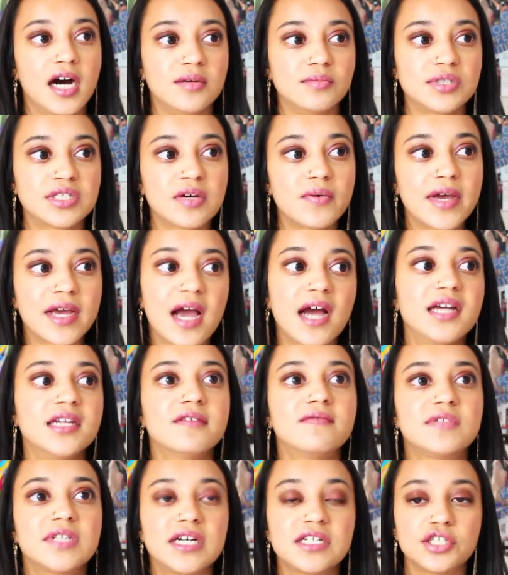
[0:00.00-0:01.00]
So it kind
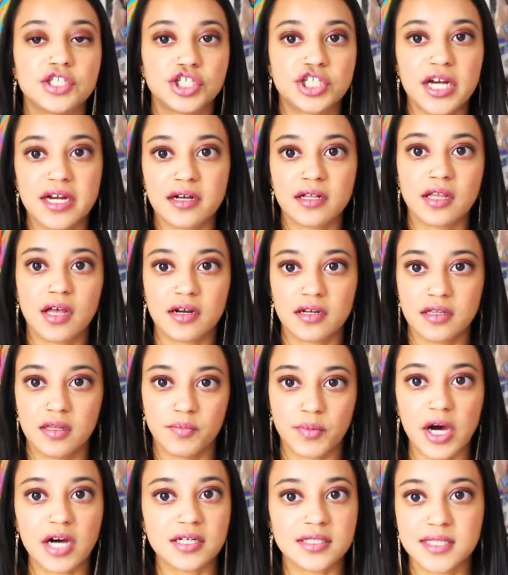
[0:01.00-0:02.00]
of does check a lot of the
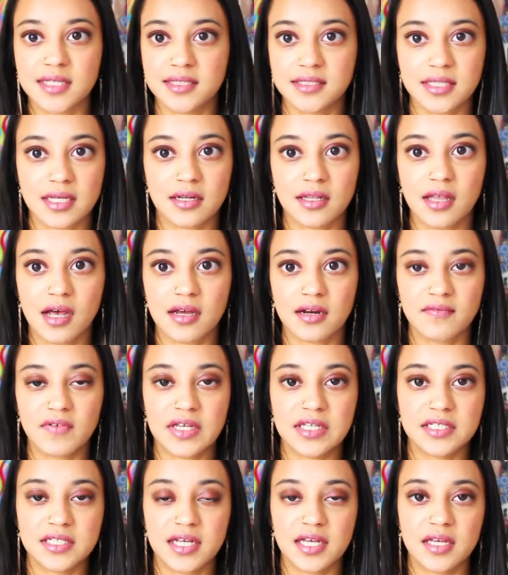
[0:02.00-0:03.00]
boxes that a lot of
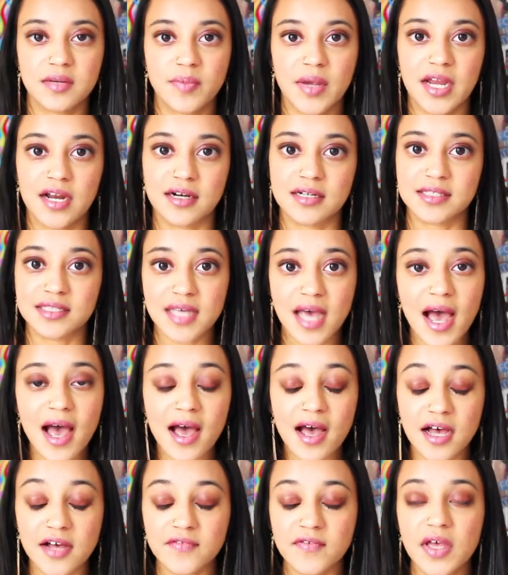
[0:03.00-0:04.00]
Indian parents
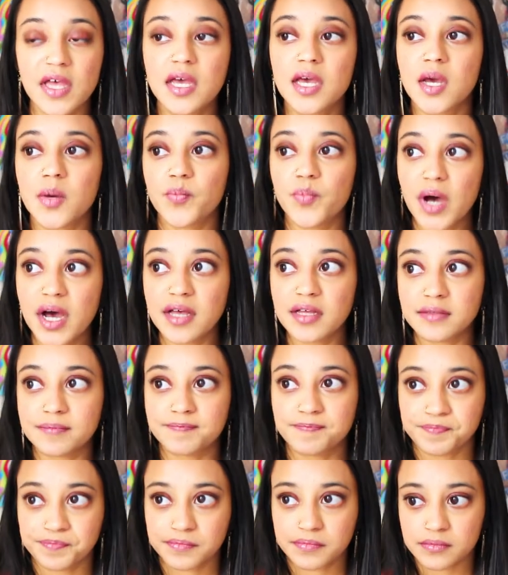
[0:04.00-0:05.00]
have, but
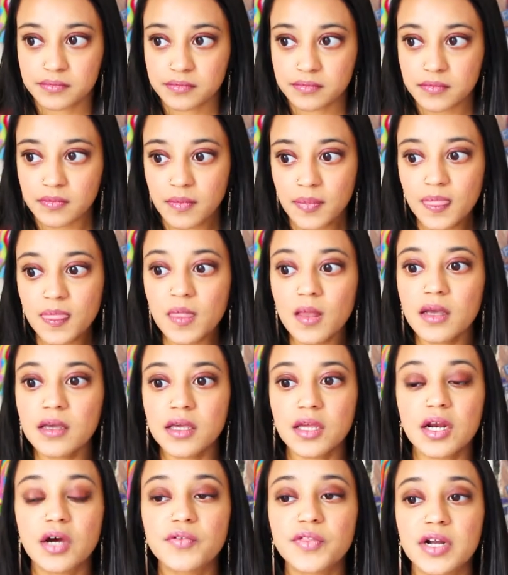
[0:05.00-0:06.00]

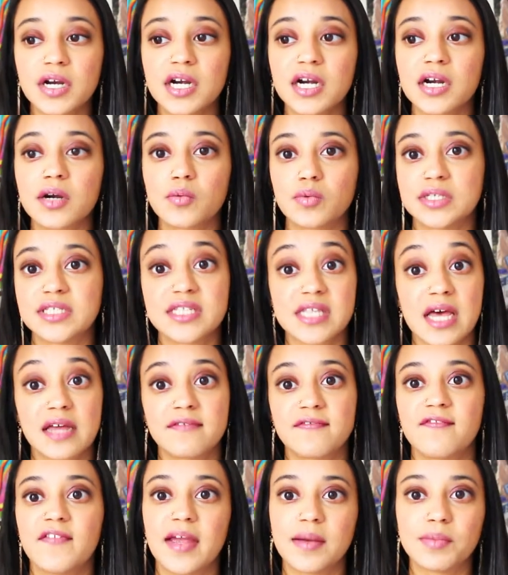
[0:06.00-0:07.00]
you know, there was
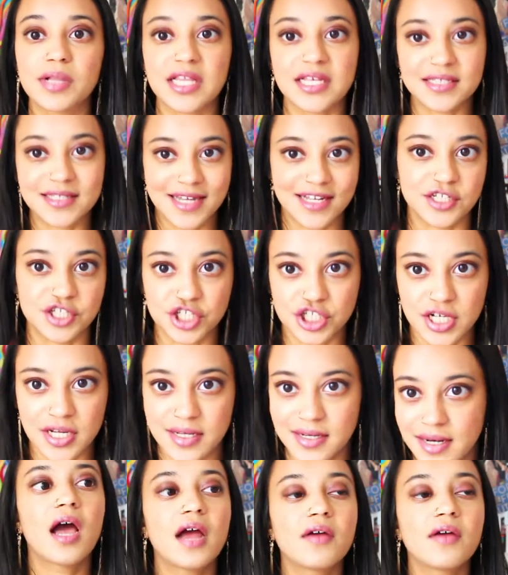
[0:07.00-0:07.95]
then family tension.